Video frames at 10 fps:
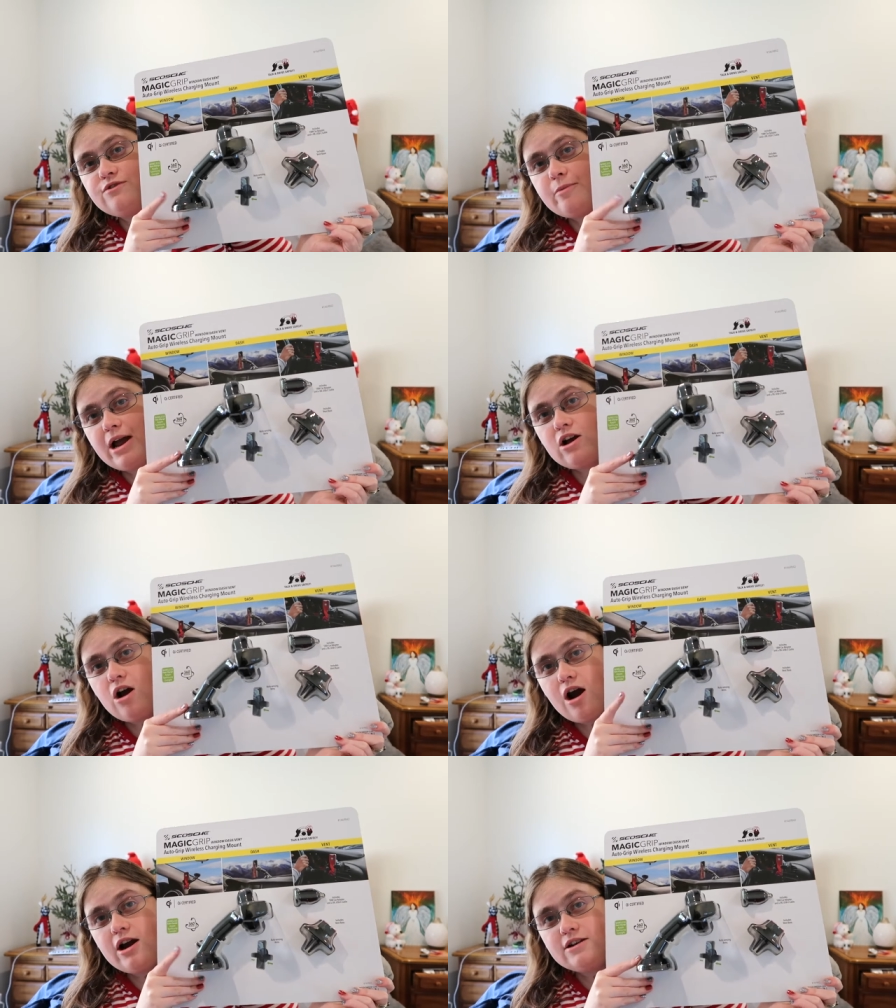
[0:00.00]
for my
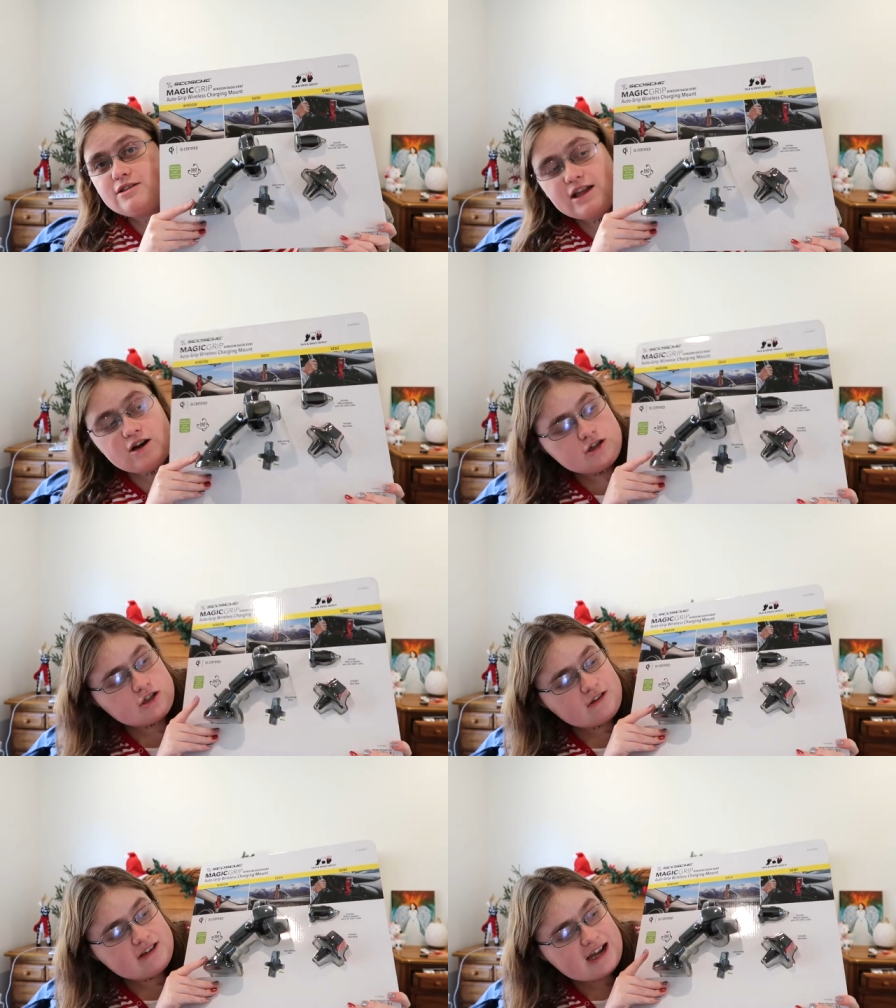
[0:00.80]
car that
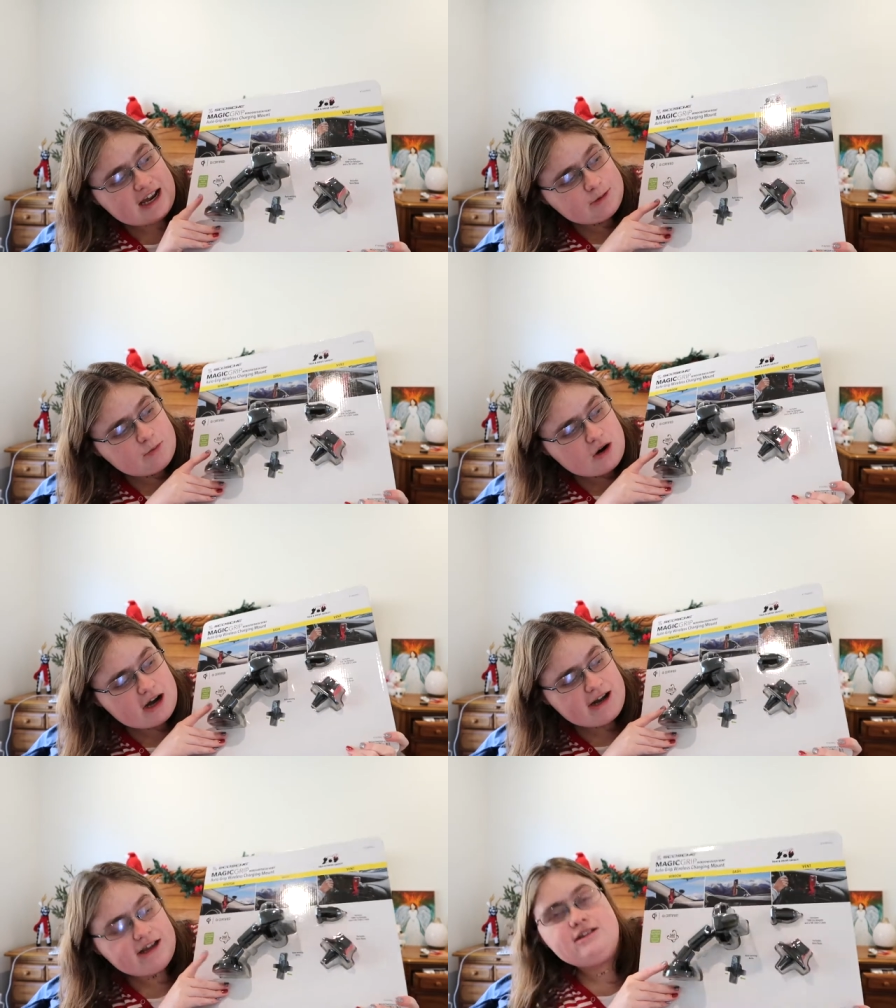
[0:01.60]
hooks on the dashboard.